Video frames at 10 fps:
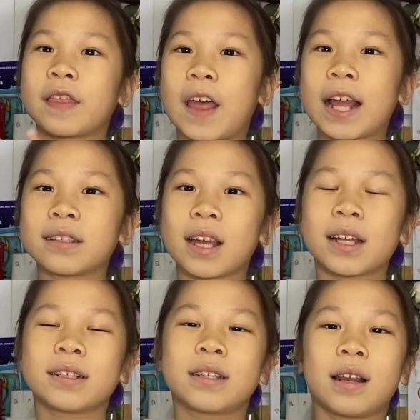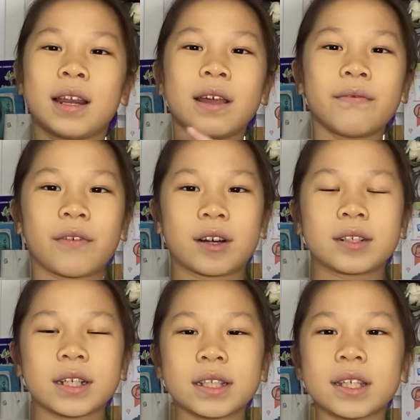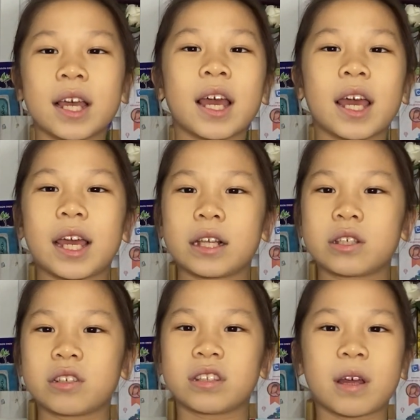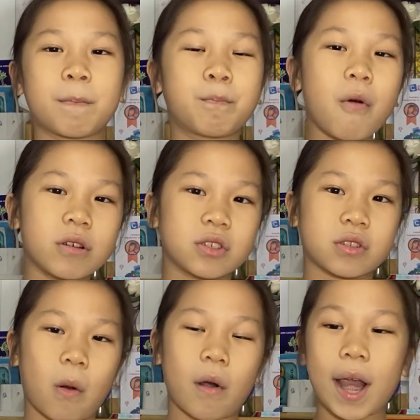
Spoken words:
Then they delivered it into the bookstore